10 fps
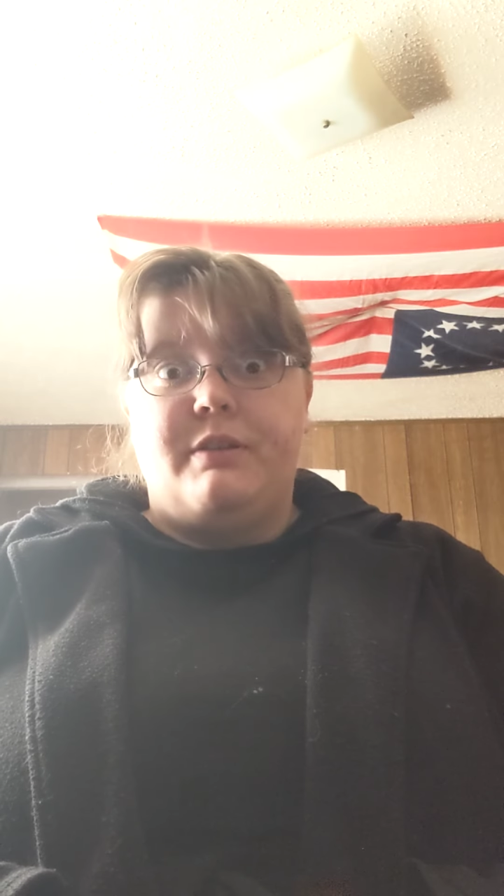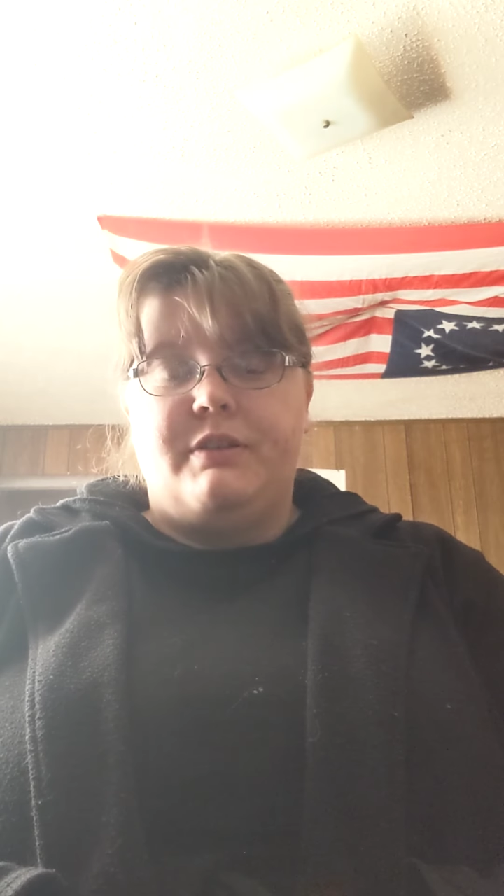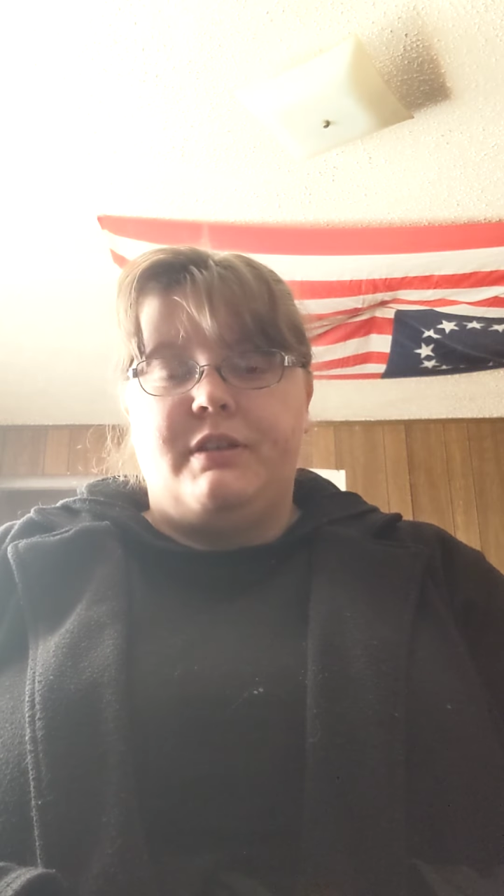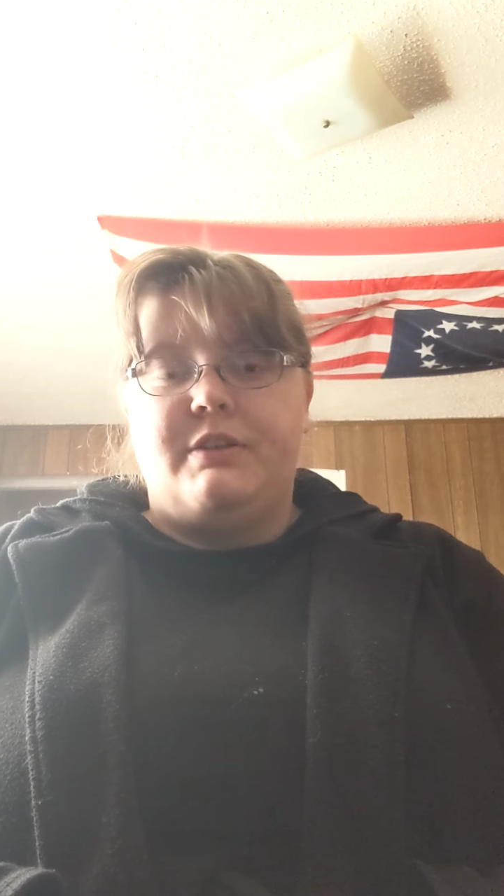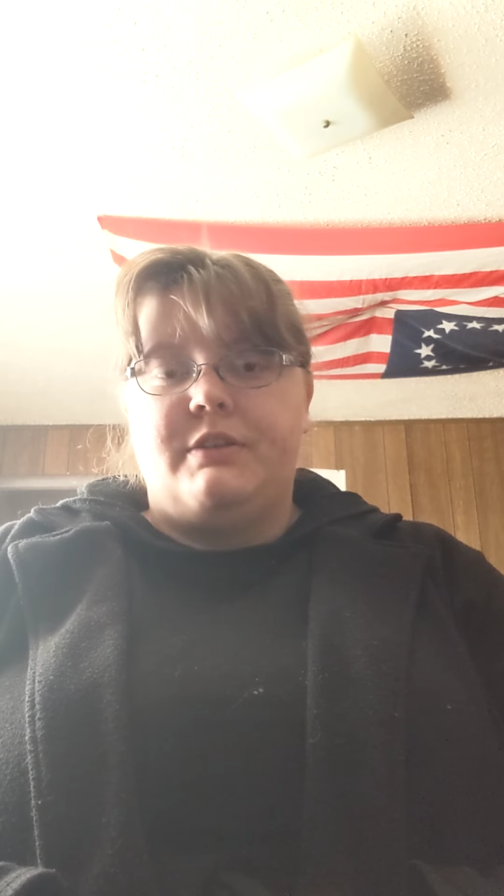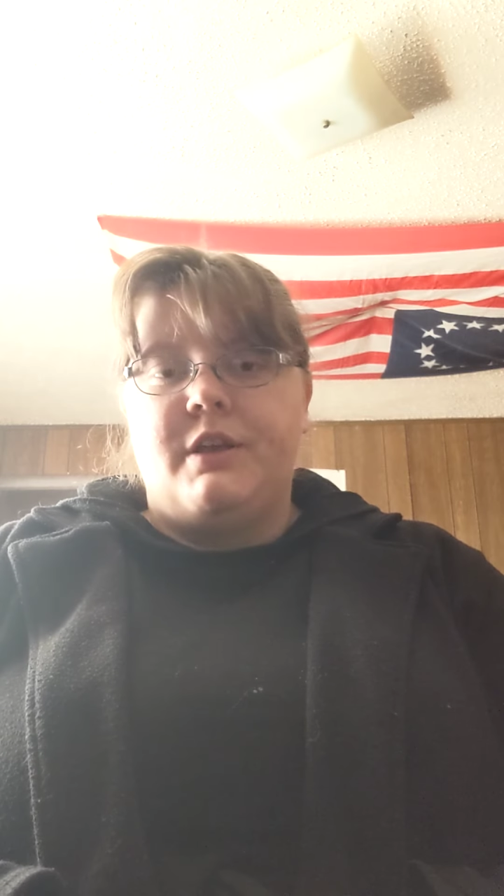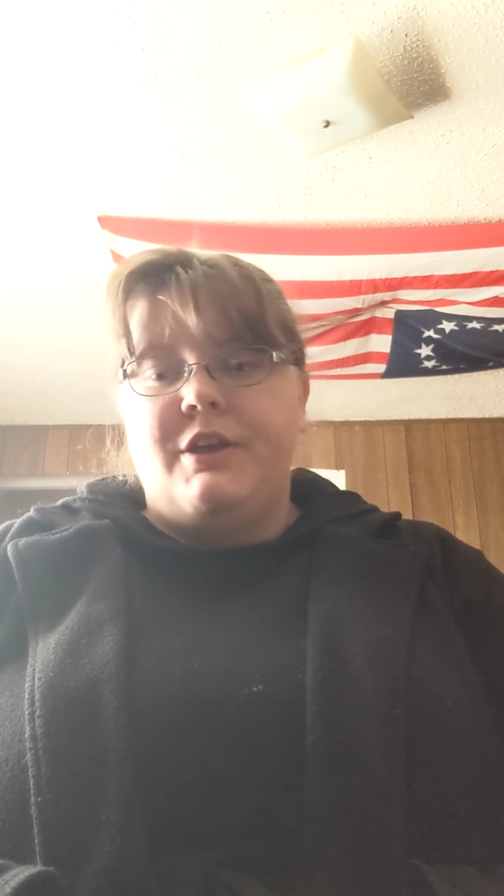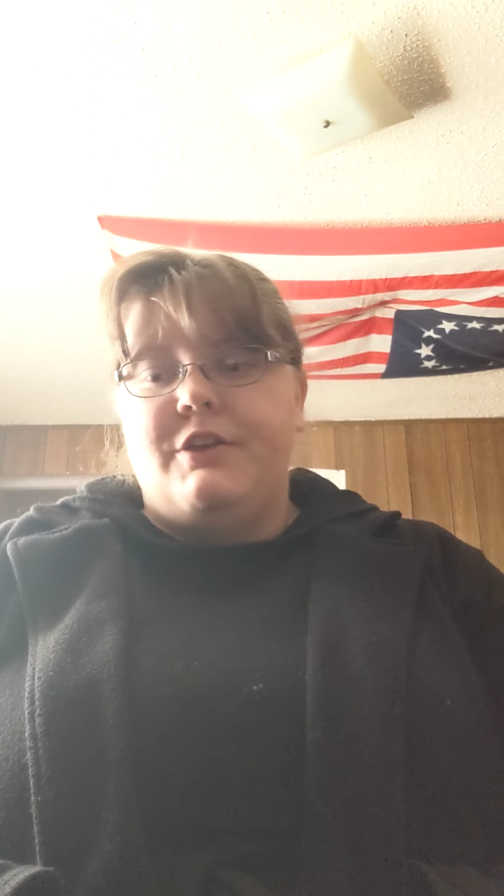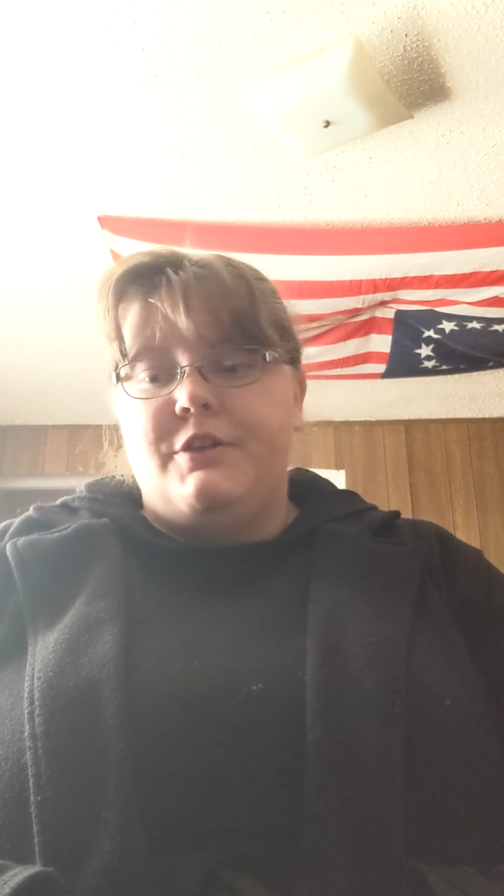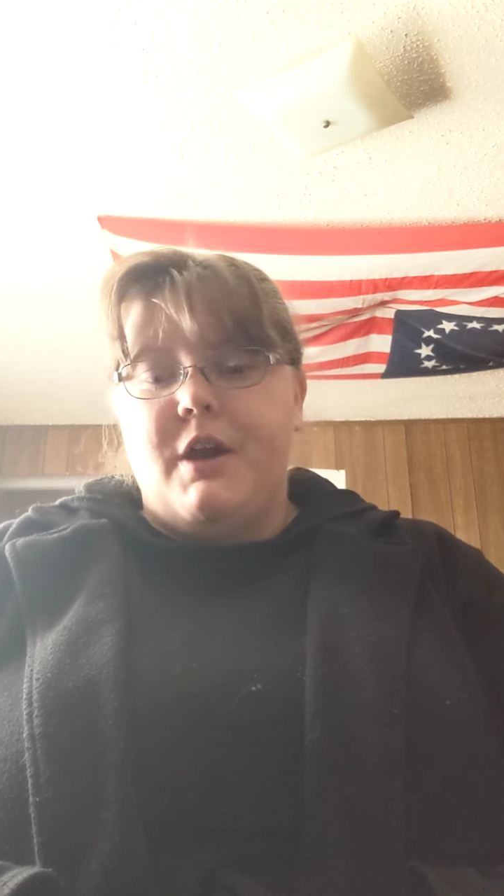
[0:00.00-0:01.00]
It says
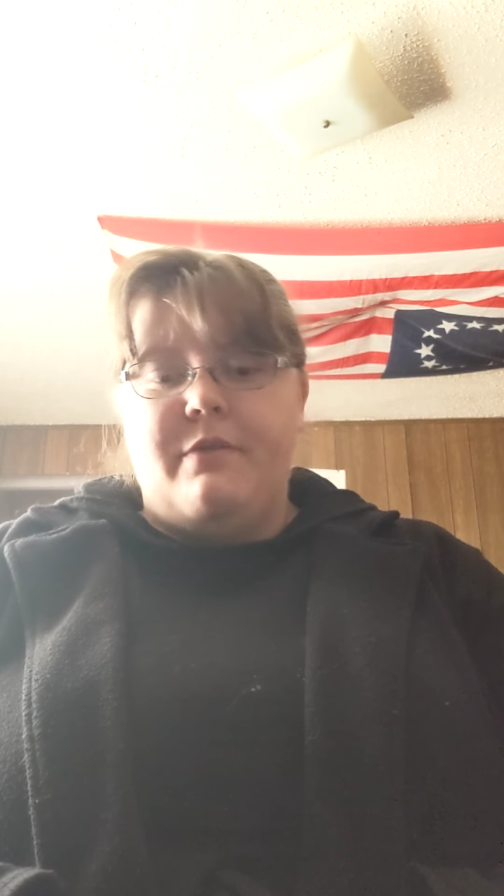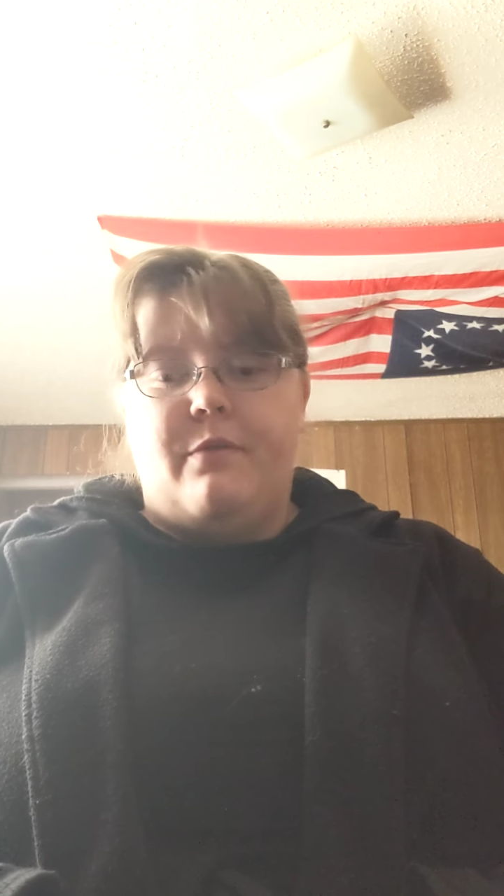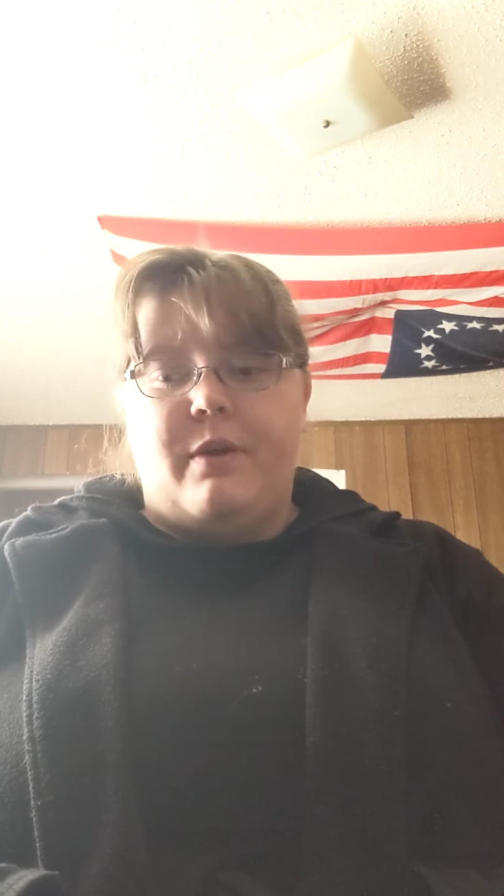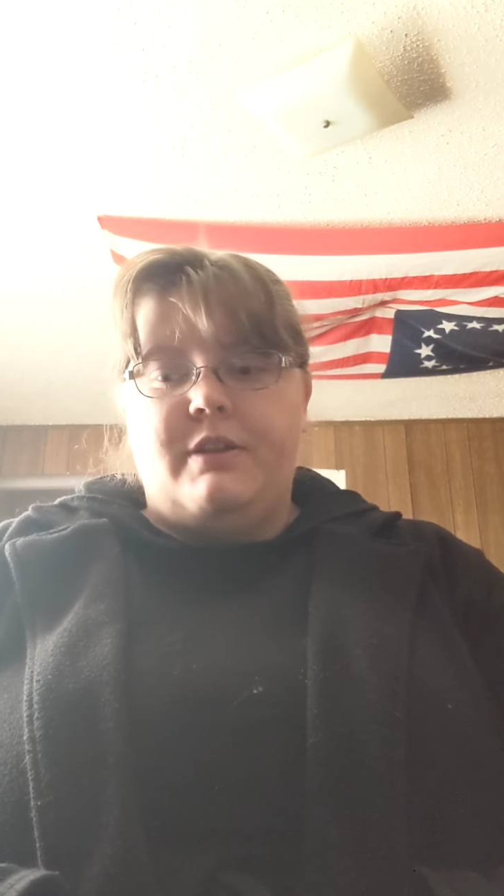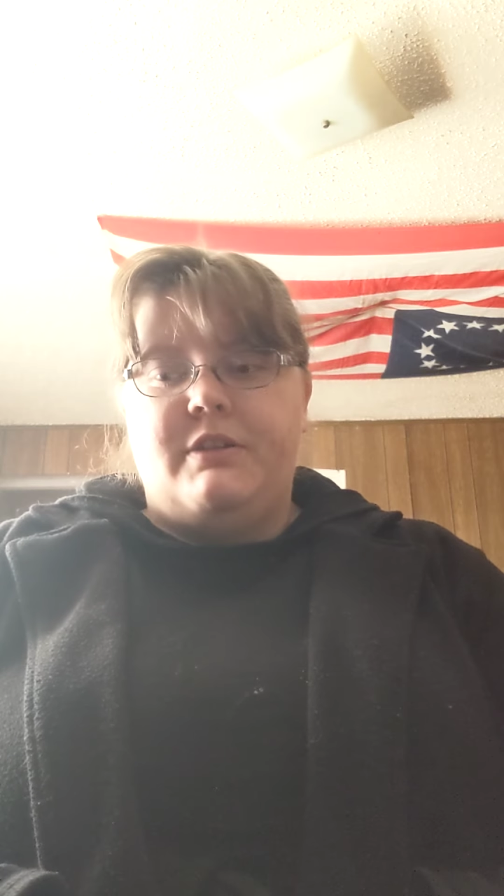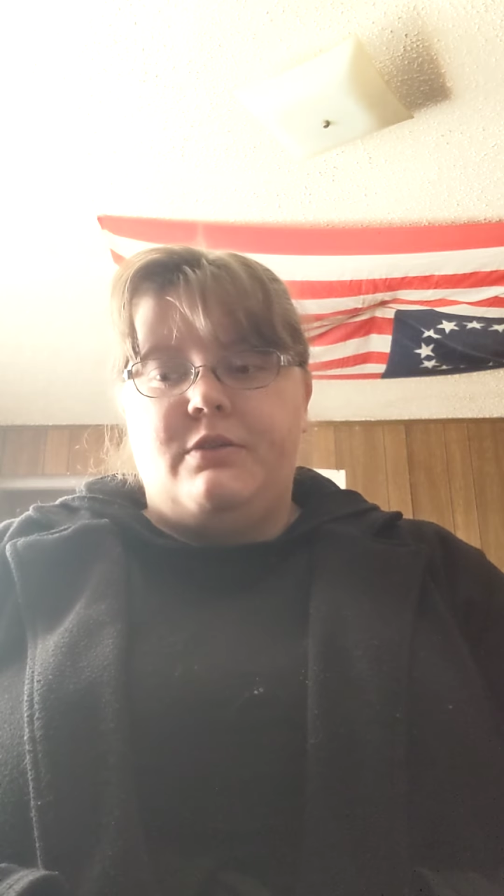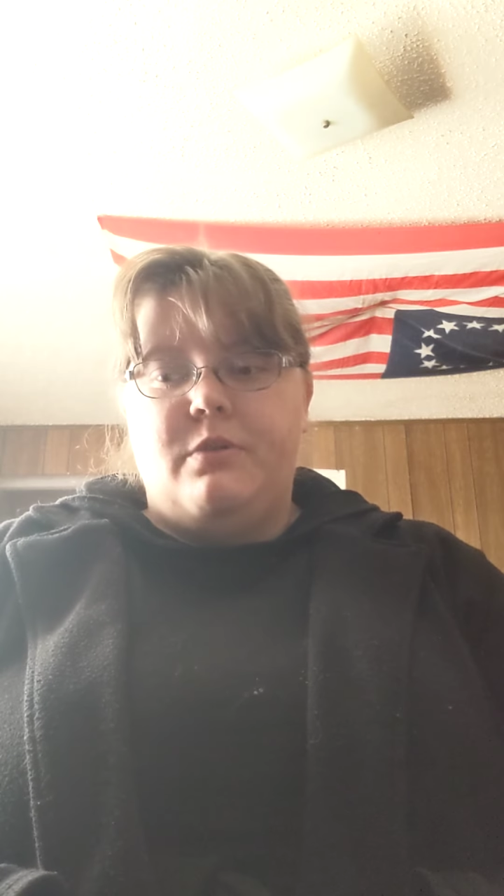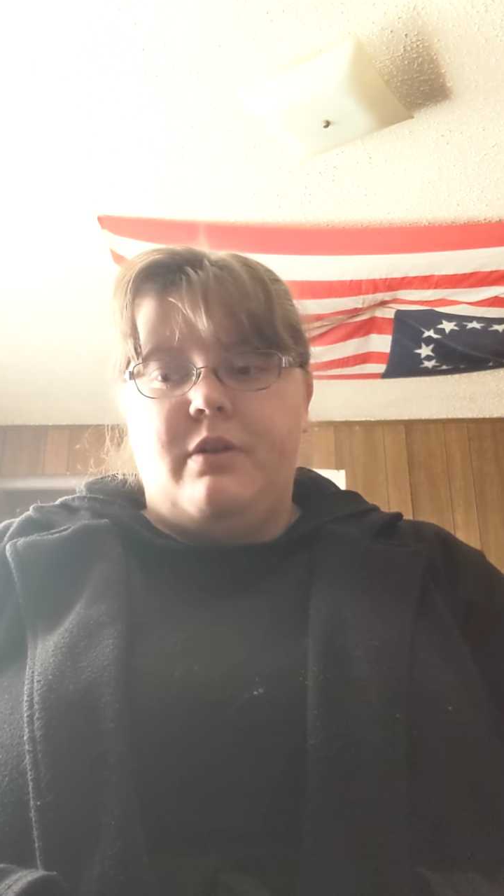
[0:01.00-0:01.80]
you have a right to do